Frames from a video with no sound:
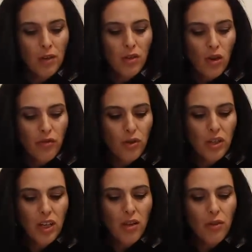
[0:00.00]
So if you
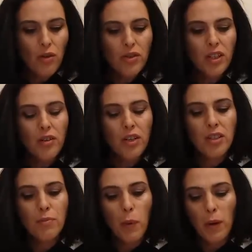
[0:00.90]
can get those
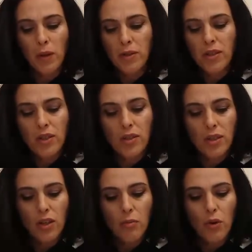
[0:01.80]
areas balanced, it's
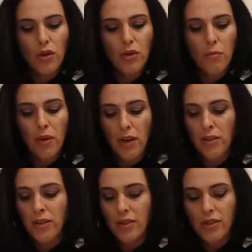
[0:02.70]
going to bode the
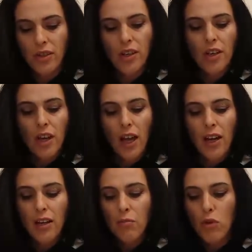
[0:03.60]
best
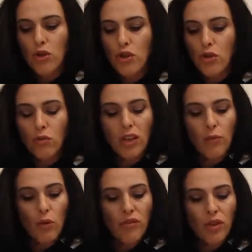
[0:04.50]
at an emotional
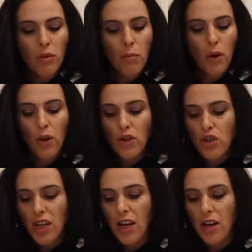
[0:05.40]
level. If you can
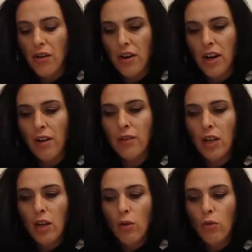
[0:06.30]
purge that area,
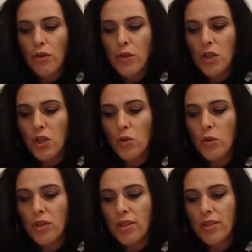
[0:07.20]
what you can do
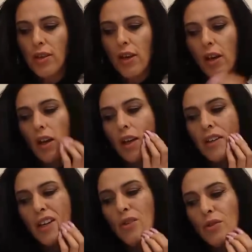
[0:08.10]
is
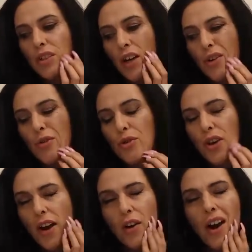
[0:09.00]
get your sacral
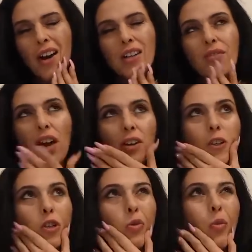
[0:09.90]
chakra
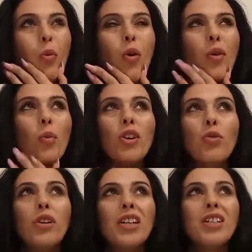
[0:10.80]
activated to a point where
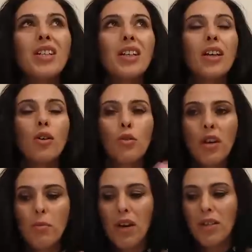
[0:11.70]
you're eating
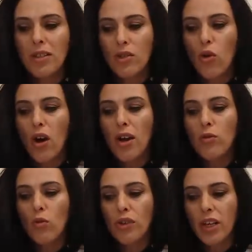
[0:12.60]
green-based
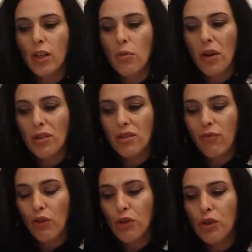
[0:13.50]
diet or
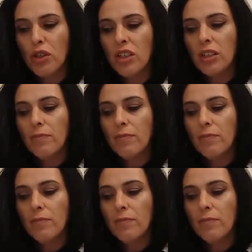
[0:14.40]
yellow-based food.